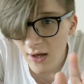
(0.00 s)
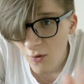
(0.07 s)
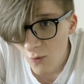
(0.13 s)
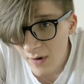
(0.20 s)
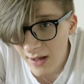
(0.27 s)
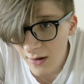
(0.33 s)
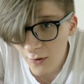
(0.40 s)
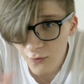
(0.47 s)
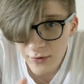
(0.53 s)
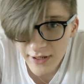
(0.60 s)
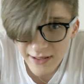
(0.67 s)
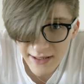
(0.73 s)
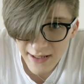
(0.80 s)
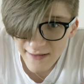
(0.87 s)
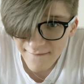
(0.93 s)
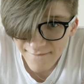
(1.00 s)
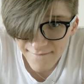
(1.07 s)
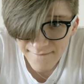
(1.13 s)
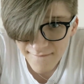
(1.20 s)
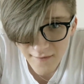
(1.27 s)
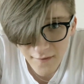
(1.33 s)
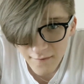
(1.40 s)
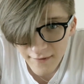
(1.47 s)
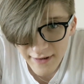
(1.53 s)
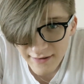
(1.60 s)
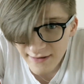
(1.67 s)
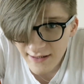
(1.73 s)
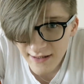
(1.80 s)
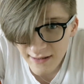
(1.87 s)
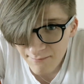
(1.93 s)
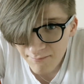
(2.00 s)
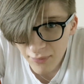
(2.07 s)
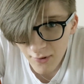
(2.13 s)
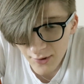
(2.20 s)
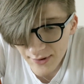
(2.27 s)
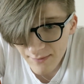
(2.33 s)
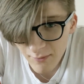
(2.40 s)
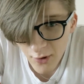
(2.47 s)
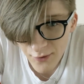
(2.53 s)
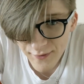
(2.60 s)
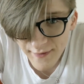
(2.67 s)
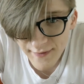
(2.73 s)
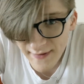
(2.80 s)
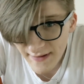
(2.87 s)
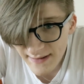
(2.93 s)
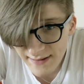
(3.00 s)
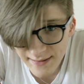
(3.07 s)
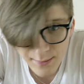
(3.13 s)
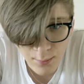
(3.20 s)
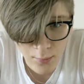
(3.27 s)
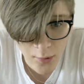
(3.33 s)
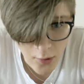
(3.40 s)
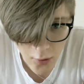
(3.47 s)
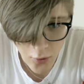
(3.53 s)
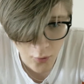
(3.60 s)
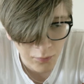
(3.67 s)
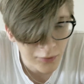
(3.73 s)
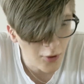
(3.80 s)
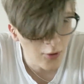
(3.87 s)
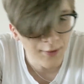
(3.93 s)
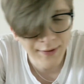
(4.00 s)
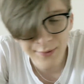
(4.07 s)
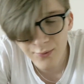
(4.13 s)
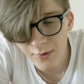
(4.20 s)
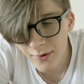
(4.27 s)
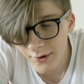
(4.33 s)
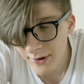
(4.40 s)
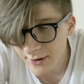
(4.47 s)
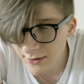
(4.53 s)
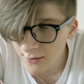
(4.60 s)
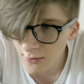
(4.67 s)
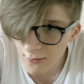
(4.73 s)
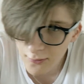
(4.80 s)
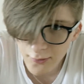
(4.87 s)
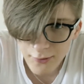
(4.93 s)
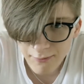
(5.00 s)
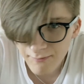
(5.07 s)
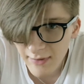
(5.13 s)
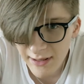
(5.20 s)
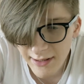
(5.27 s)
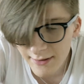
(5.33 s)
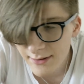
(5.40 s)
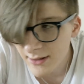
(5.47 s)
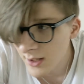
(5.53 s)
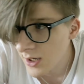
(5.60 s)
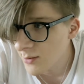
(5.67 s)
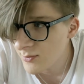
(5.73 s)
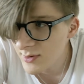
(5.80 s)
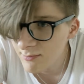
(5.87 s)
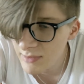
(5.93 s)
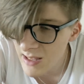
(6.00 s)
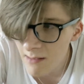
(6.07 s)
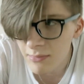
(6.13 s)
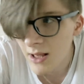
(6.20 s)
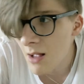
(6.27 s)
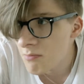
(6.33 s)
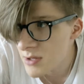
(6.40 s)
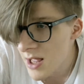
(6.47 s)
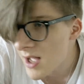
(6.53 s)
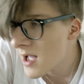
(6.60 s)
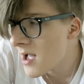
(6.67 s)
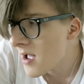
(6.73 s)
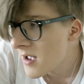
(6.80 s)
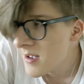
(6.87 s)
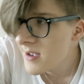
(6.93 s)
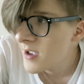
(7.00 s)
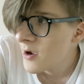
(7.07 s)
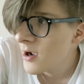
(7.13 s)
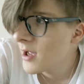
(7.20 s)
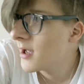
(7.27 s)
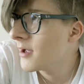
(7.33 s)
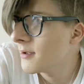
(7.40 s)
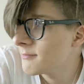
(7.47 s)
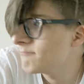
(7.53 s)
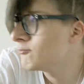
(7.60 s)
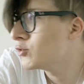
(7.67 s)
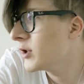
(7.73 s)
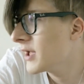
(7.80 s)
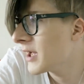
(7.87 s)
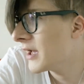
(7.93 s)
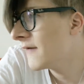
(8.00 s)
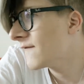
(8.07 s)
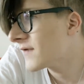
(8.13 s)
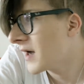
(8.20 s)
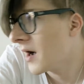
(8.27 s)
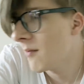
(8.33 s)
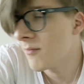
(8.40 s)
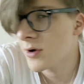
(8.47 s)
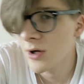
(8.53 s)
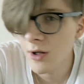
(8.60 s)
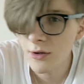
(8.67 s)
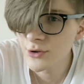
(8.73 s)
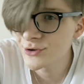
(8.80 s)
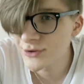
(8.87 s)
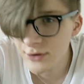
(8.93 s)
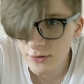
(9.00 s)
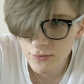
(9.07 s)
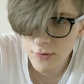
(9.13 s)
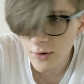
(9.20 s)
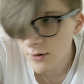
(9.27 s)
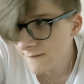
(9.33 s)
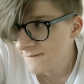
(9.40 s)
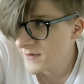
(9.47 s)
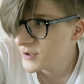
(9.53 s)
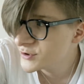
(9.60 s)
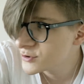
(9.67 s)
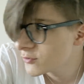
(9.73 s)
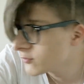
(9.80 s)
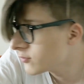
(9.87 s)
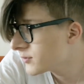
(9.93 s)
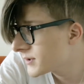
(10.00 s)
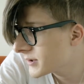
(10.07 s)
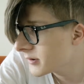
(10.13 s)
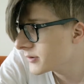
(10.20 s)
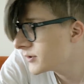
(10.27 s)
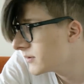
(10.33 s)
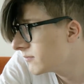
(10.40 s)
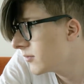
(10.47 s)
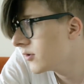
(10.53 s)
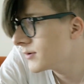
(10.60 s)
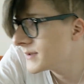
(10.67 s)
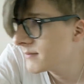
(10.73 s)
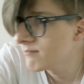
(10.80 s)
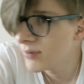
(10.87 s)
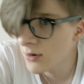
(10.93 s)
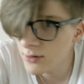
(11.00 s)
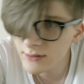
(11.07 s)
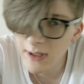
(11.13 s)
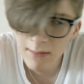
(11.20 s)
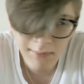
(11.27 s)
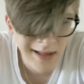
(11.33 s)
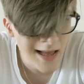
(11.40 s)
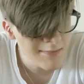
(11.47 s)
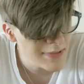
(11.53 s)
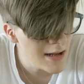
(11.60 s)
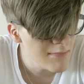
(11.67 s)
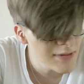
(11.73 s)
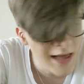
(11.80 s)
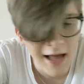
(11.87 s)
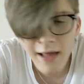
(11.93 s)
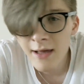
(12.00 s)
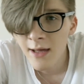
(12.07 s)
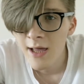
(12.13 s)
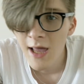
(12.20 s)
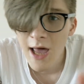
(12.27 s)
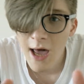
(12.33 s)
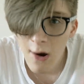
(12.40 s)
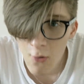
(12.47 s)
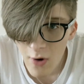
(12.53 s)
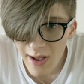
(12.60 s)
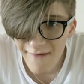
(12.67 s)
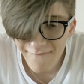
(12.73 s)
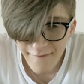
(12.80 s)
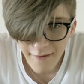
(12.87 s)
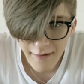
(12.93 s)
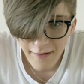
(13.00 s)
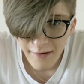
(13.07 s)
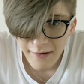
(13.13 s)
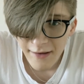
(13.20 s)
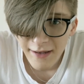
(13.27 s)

well, we live all in the postmodernism, all plots were told a million times, blah blah blah. We have camp culture where visuals are the most important, blah blah blah. However,